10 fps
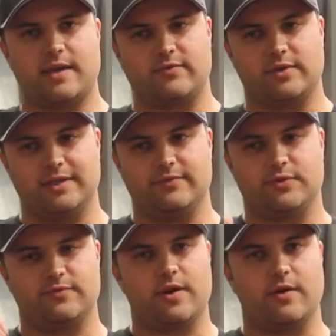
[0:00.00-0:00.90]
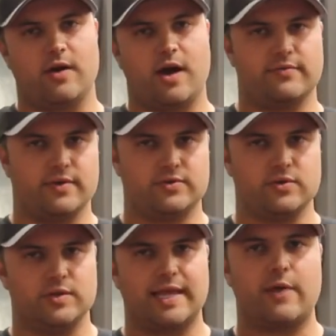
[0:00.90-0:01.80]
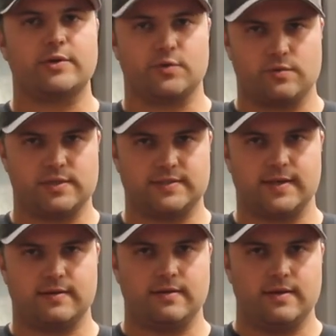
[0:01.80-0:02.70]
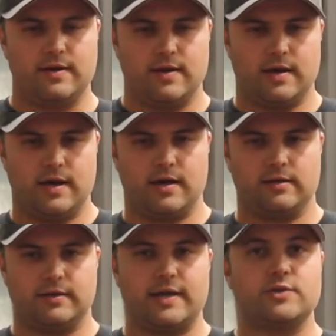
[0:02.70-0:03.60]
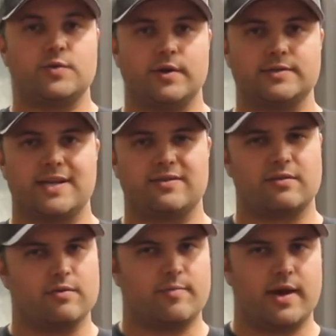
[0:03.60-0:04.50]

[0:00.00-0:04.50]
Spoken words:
you have to lift your finger off of to allow it to reset. Lightened triggers down to 3